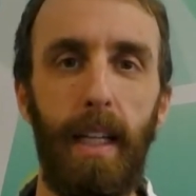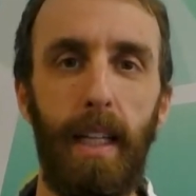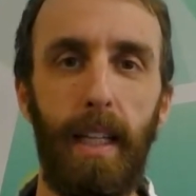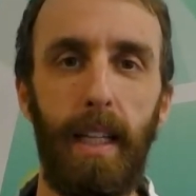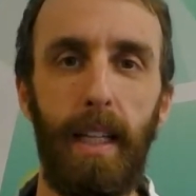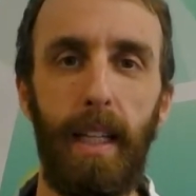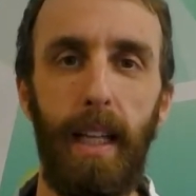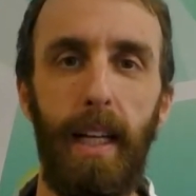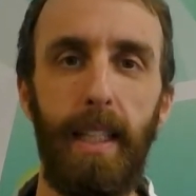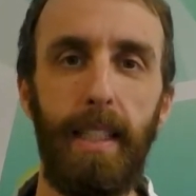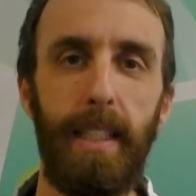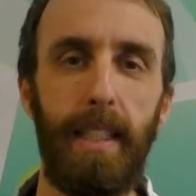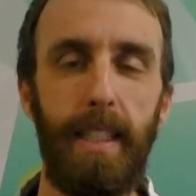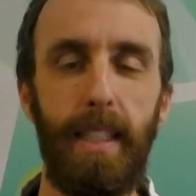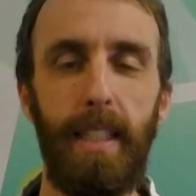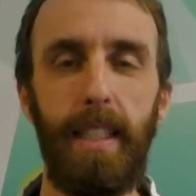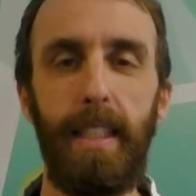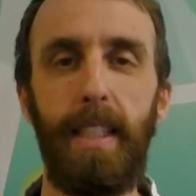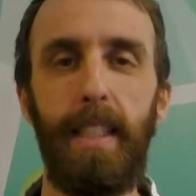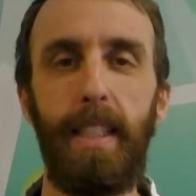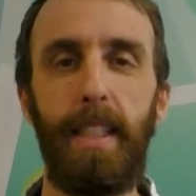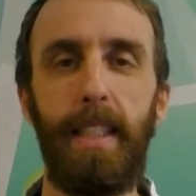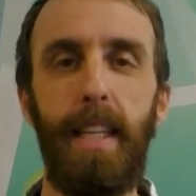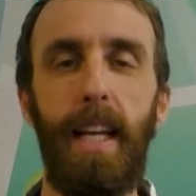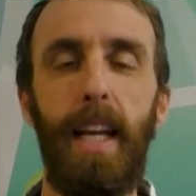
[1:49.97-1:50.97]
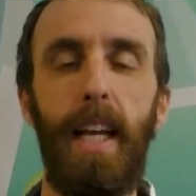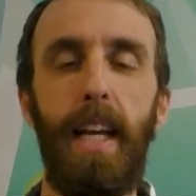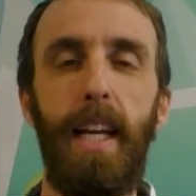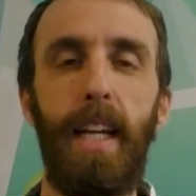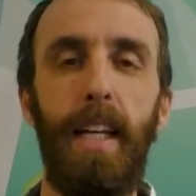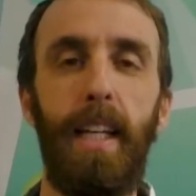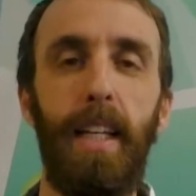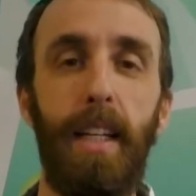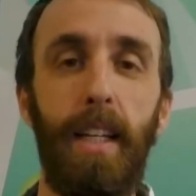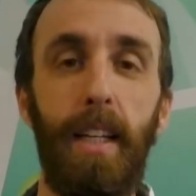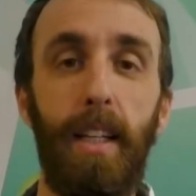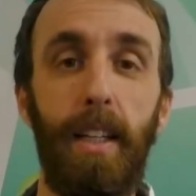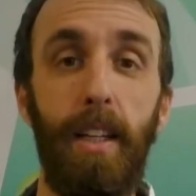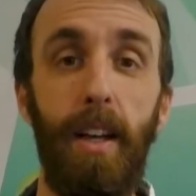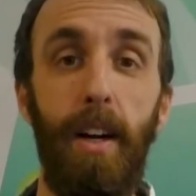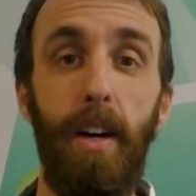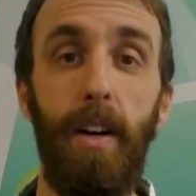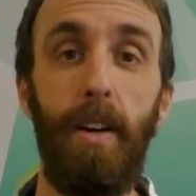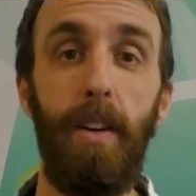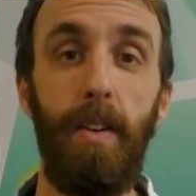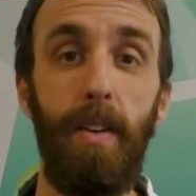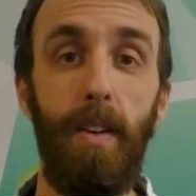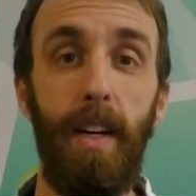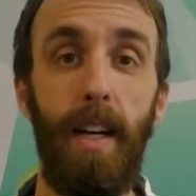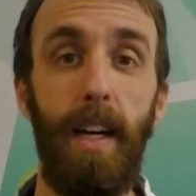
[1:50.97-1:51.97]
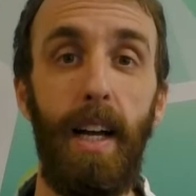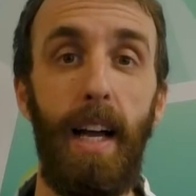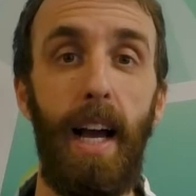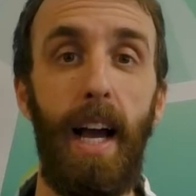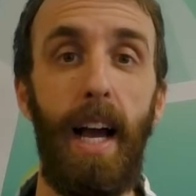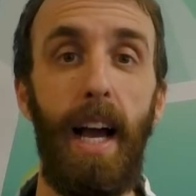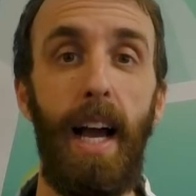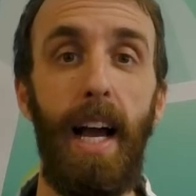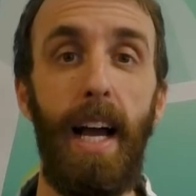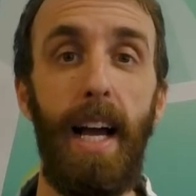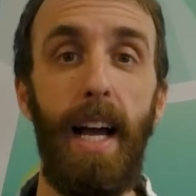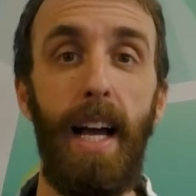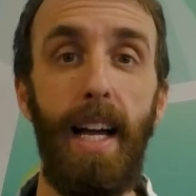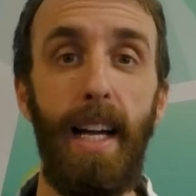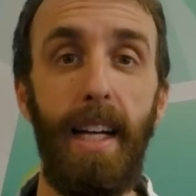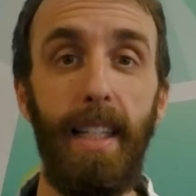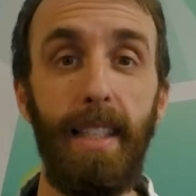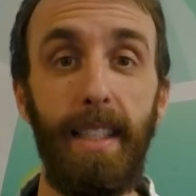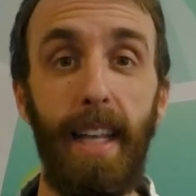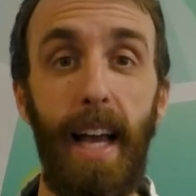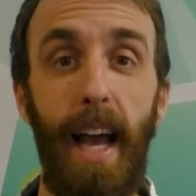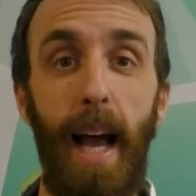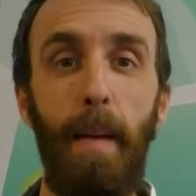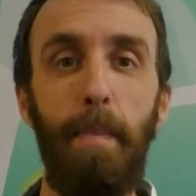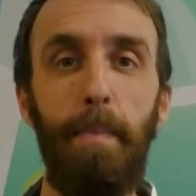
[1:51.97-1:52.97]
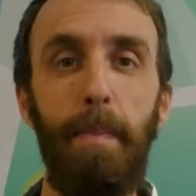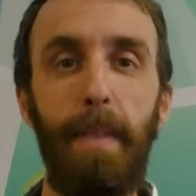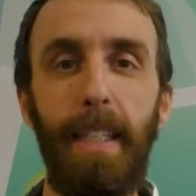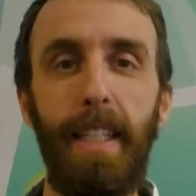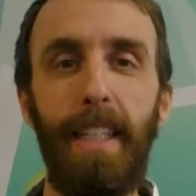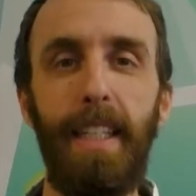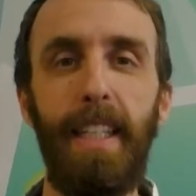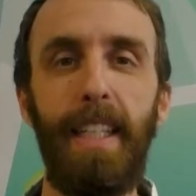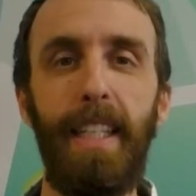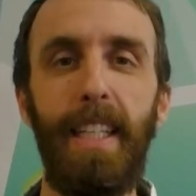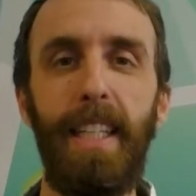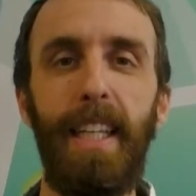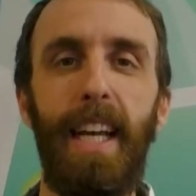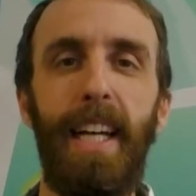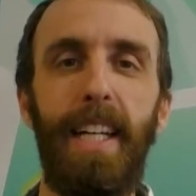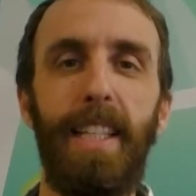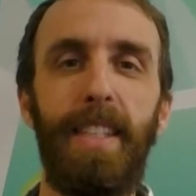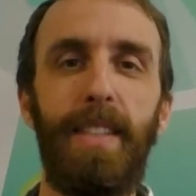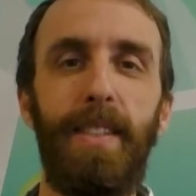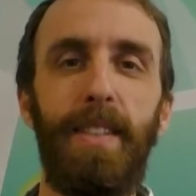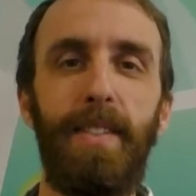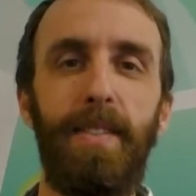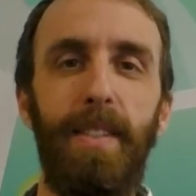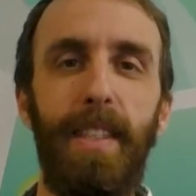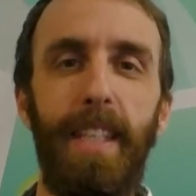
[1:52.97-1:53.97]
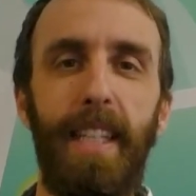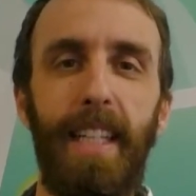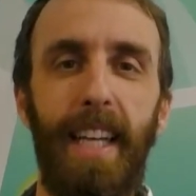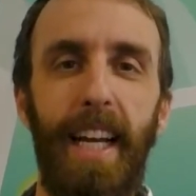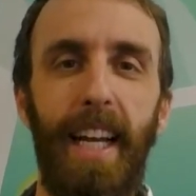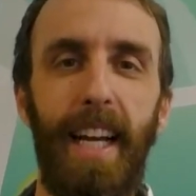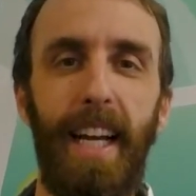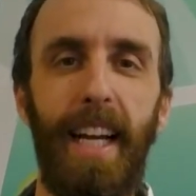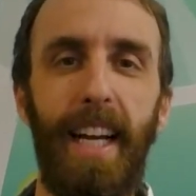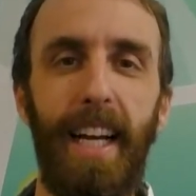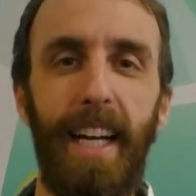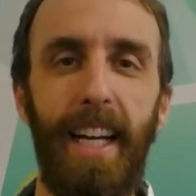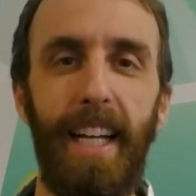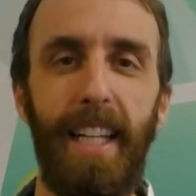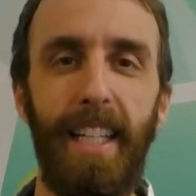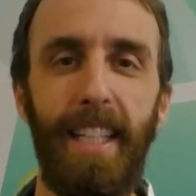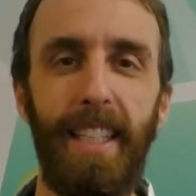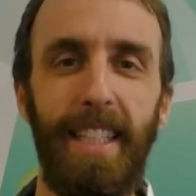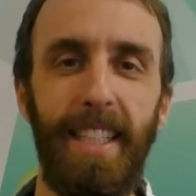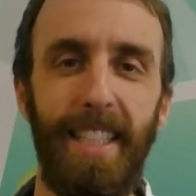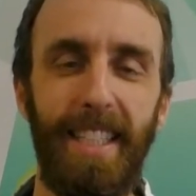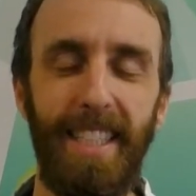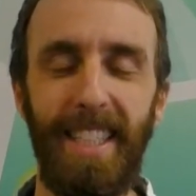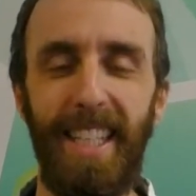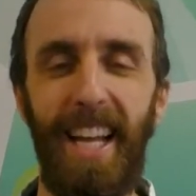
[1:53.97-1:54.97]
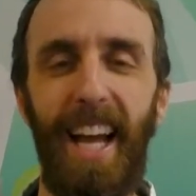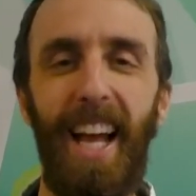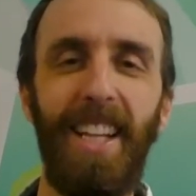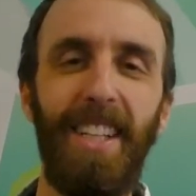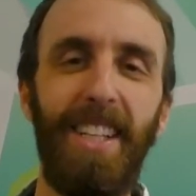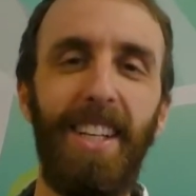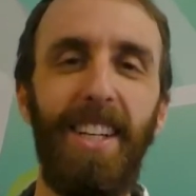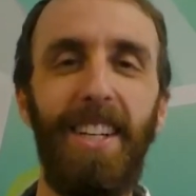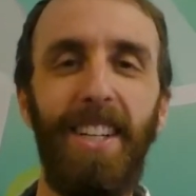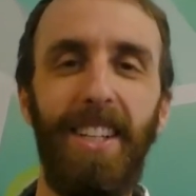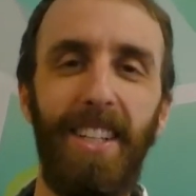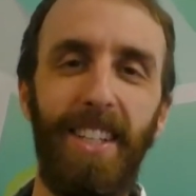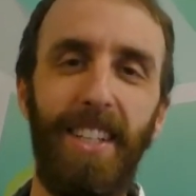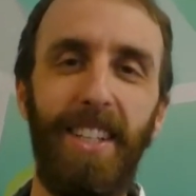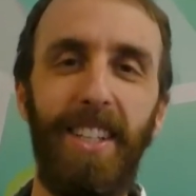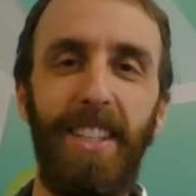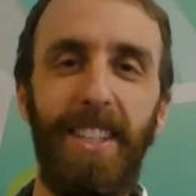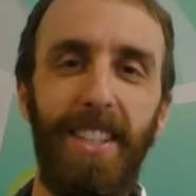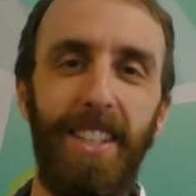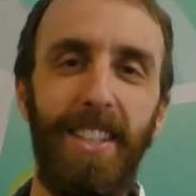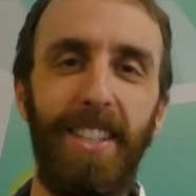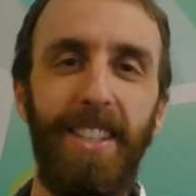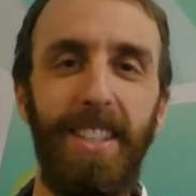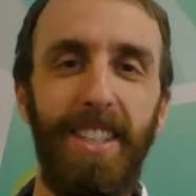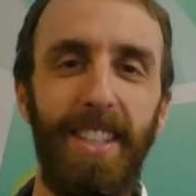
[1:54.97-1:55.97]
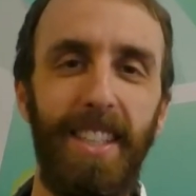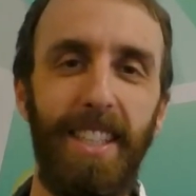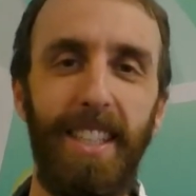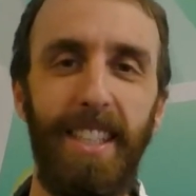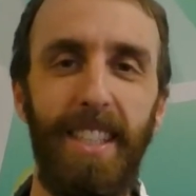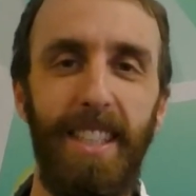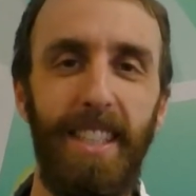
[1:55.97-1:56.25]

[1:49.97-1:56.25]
Let's say hello as happy as we can. Hello.